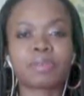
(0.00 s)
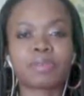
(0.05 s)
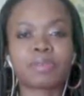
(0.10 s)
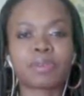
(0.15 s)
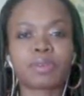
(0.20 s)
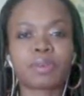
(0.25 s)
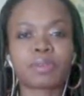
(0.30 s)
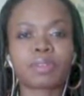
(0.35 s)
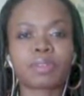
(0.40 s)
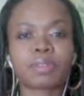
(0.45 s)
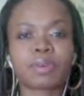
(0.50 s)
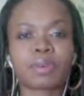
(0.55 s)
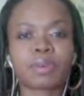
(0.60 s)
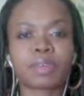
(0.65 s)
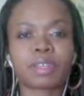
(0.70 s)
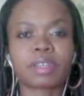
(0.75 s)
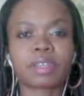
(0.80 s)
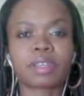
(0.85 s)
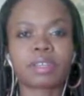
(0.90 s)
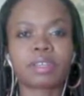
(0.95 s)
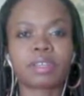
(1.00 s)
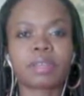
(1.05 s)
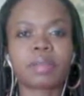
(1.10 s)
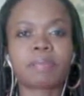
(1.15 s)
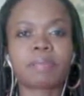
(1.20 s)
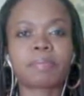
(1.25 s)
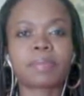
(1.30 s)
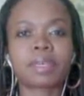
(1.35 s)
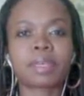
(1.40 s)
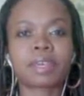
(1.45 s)
rose oil
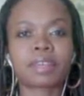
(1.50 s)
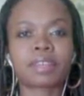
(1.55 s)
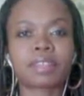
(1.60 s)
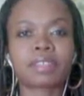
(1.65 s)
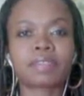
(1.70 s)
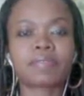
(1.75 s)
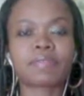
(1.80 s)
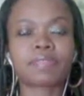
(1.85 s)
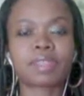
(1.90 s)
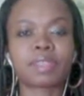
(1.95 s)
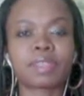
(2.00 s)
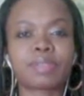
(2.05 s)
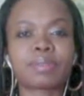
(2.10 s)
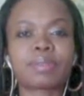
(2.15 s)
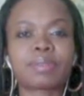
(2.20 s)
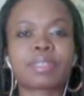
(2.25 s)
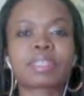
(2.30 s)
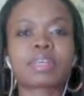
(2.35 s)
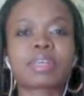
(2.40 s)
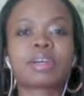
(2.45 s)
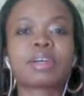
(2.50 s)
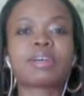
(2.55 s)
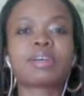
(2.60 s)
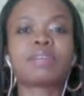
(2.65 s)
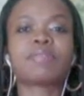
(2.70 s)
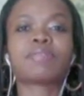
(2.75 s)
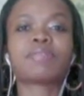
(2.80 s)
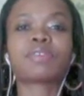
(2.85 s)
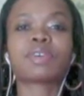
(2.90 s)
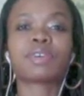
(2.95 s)
because of the use
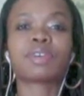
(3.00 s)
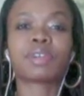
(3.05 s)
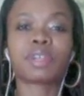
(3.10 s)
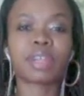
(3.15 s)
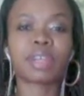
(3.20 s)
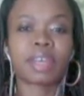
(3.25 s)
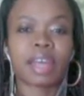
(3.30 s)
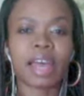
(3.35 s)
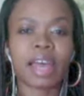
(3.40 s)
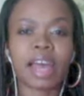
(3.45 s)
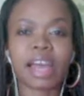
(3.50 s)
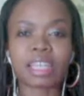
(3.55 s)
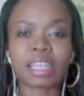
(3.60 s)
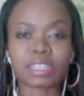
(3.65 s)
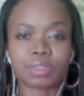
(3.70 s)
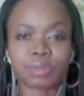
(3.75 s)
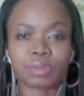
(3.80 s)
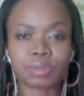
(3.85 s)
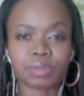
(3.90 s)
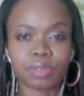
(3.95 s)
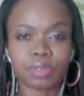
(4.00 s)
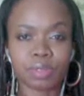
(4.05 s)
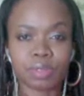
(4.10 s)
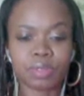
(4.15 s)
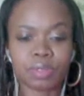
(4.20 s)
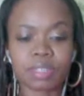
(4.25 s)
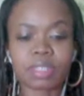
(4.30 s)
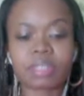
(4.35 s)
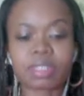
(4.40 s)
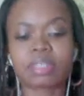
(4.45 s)
of actual
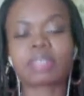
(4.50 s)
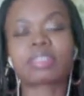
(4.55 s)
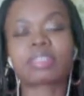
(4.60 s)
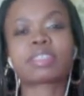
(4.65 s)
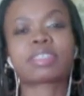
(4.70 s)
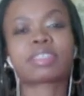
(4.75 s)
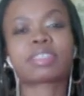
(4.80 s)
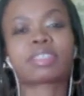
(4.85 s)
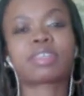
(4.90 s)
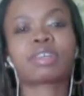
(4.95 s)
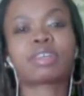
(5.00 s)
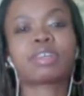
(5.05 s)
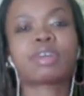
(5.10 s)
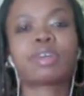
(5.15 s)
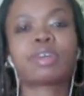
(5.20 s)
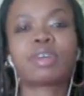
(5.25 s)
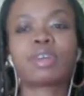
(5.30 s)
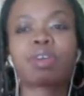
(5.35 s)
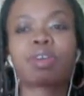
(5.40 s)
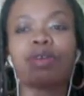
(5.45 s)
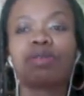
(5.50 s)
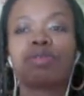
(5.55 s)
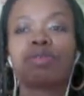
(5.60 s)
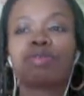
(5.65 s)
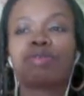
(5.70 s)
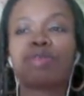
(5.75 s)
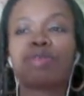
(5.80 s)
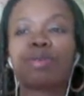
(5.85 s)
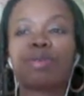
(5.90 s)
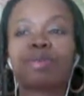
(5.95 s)
roses,
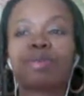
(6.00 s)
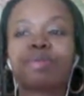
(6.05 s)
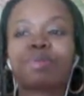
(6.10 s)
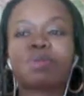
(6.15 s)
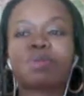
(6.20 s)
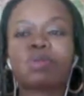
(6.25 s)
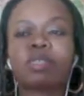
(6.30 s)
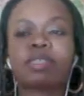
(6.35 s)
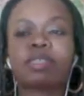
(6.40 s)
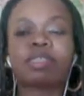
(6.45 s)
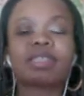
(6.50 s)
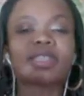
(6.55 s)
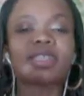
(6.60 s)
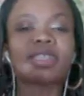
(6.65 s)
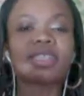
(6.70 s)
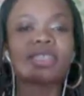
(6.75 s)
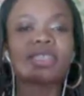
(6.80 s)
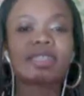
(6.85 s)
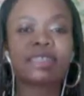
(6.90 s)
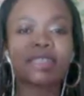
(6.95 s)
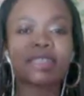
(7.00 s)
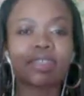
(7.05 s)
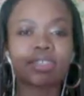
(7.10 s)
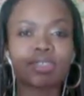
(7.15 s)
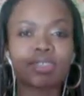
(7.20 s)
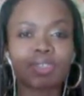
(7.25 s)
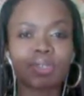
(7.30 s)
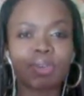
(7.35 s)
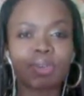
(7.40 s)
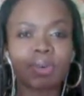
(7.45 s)
rose
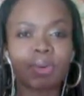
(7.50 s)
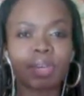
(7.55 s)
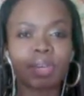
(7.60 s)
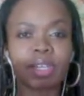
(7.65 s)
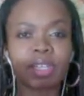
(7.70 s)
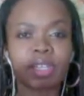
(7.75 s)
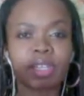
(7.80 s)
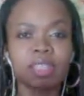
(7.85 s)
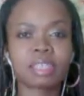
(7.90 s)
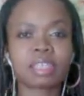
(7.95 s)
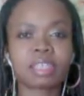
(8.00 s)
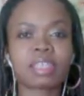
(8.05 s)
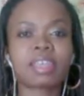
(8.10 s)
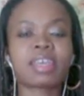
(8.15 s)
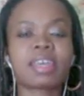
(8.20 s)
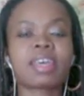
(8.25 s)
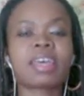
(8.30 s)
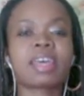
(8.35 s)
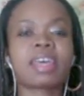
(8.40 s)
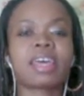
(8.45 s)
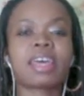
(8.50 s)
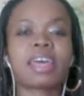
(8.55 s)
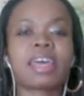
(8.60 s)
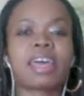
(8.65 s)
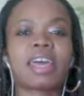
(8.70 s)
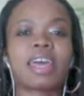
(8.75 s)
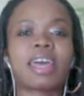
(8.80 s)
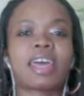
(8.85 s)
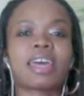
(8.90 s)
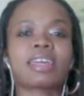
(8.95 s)
essential oil,
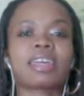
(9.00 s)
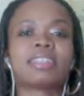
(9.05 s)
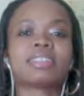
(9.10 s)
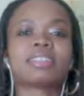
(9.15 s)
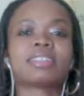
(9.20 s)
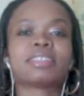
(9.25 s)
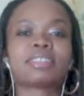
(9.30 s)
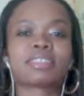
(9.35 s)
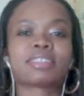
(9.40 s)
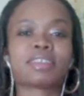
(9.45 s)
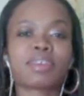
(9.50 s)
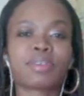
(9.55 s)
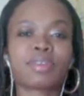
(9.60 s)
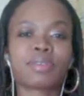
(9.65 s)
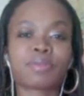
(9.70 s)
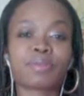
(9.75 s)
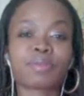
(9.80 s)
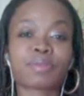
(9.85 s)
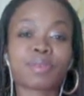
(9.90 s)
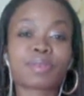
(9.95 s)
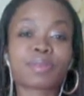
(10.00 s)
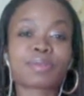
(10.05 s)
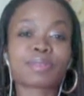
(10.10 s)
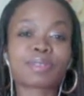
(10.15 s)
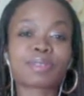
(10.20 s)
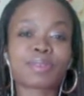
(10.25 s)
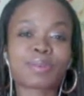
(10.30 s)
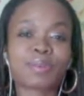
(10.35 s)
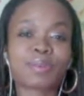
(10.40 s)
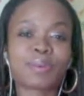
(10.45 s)
and
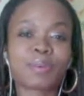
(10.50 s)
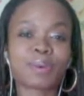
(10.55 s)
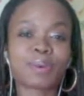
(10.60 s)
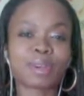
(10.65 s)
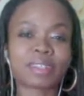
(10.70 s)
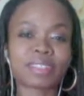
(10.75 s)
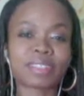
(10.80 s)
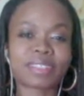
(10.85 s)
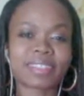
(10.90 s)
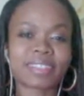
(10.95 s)
rose quartz.